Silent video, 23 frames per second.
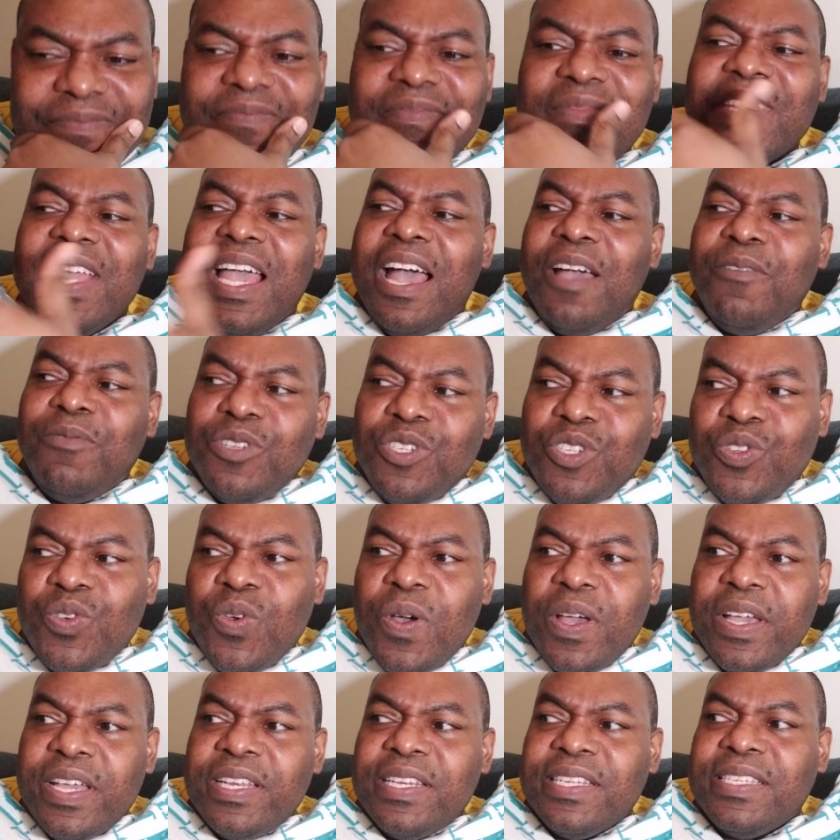I was
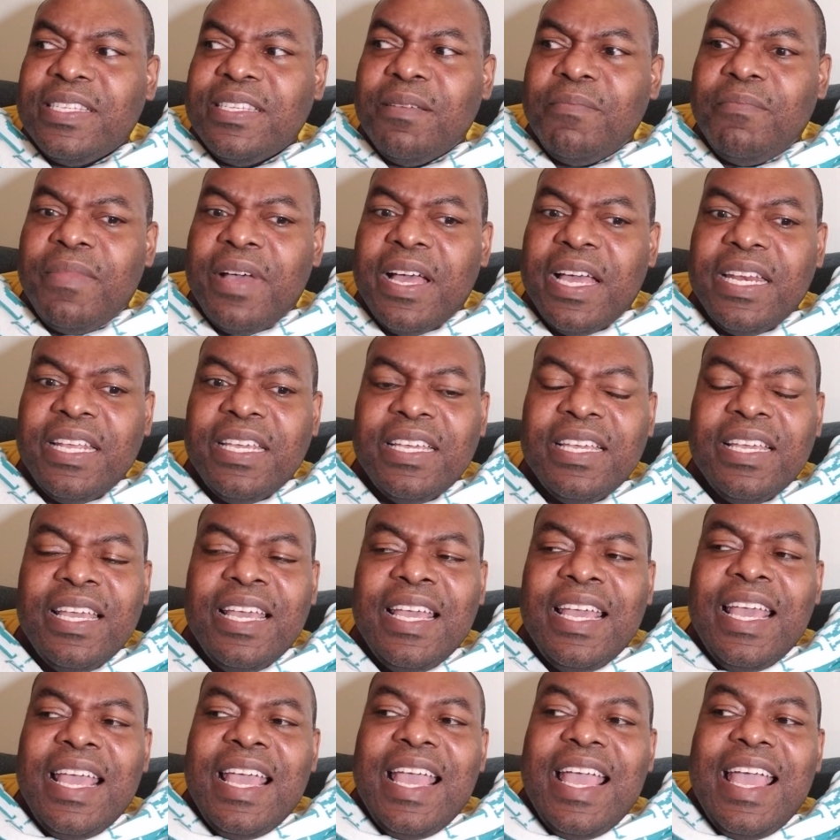talking to somebody,
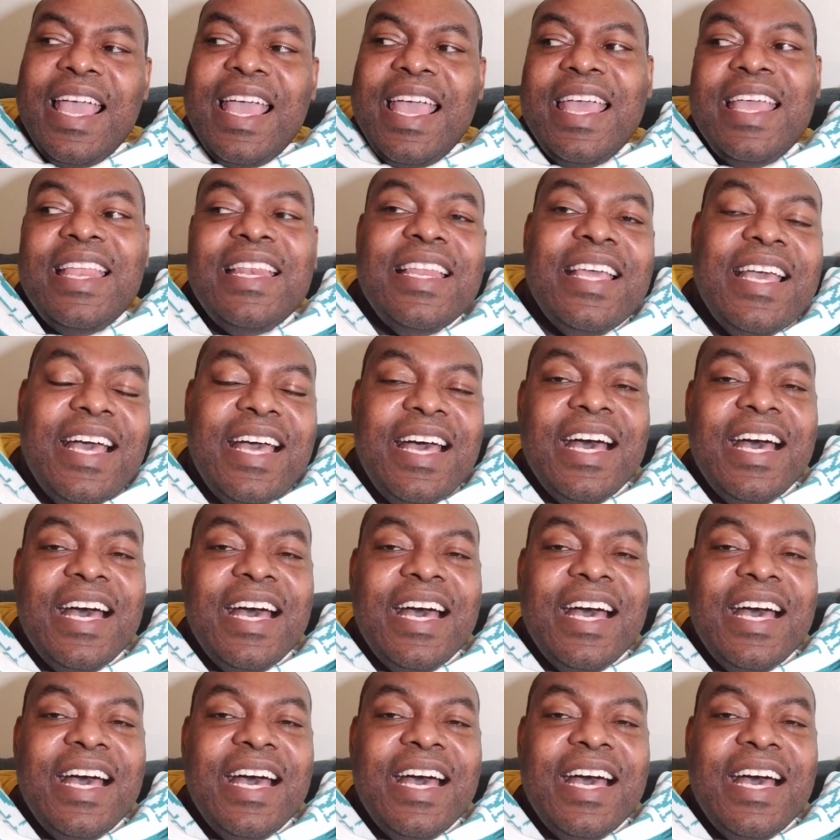and